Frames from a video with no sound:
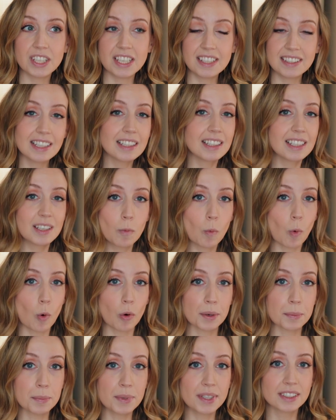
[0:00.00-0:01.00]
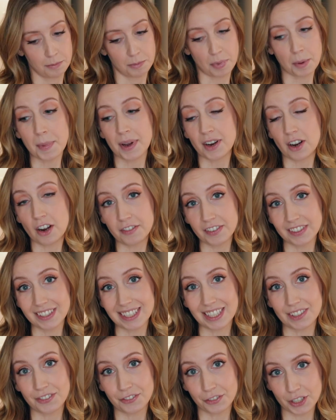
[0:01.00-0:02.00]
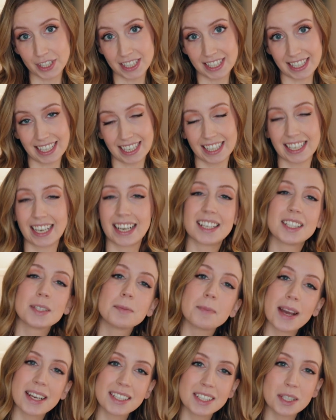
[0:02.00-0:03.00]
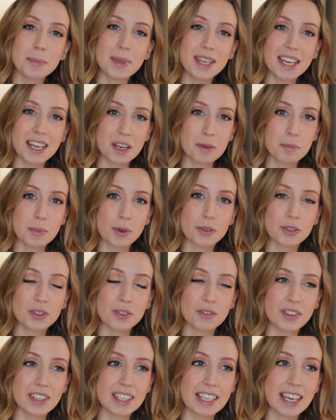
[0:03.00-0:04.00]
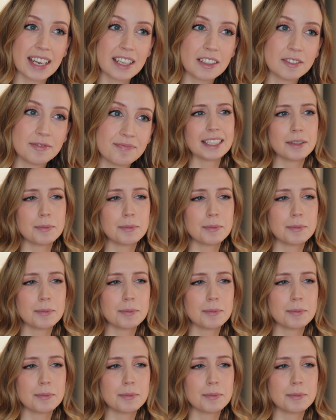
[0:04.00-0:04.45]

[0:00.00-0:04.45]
decently warm. But my office is freezing and I expect to be in it most of the day.